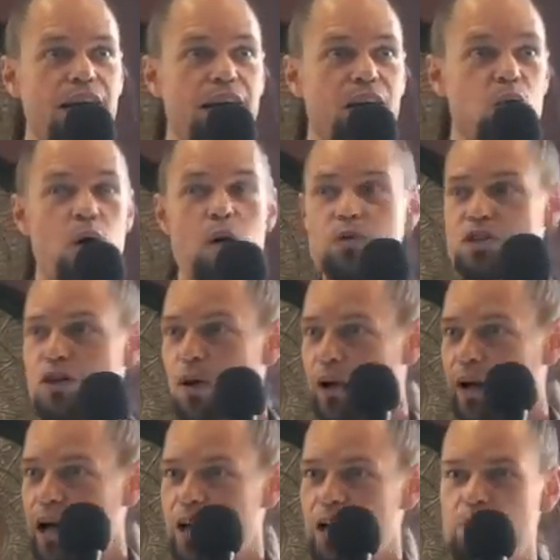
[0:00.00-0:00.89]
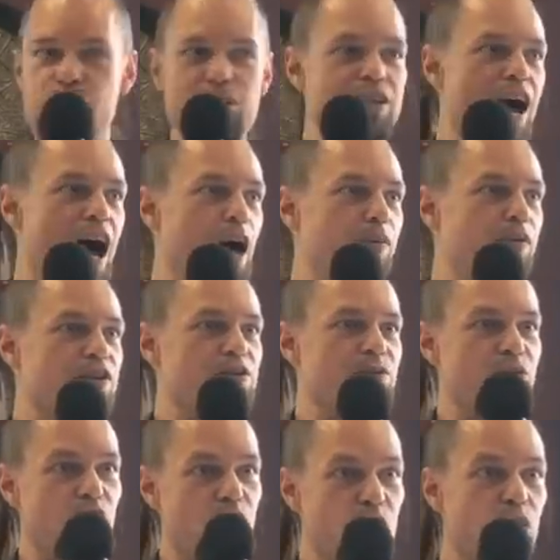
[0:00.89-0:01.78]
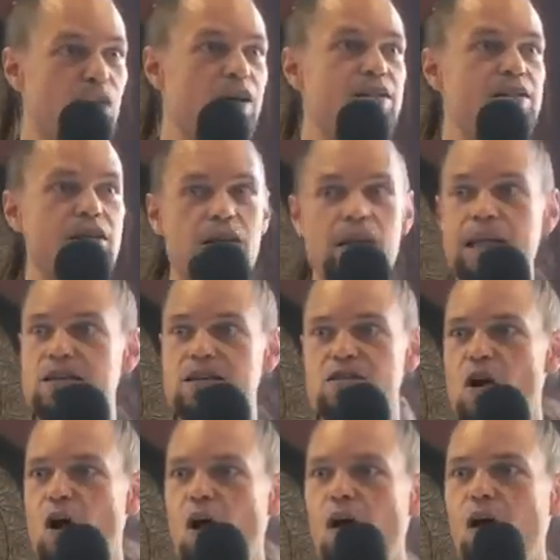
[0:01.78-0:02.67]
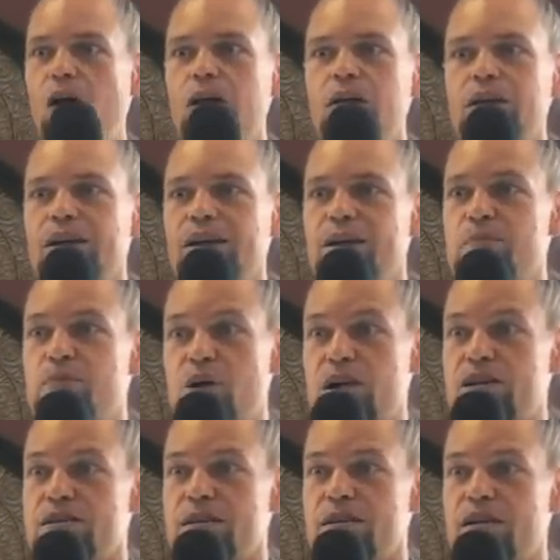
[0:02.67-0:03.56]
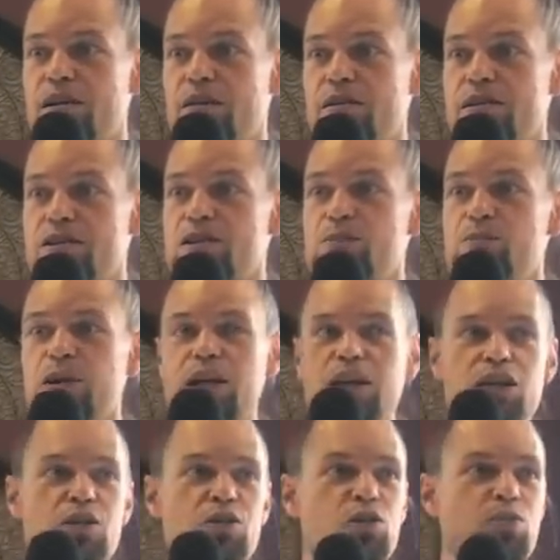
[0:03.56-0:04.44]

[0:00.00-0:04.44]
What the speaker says: and what was going on in the metabolism, the organs, the glands, it's all present there. This is being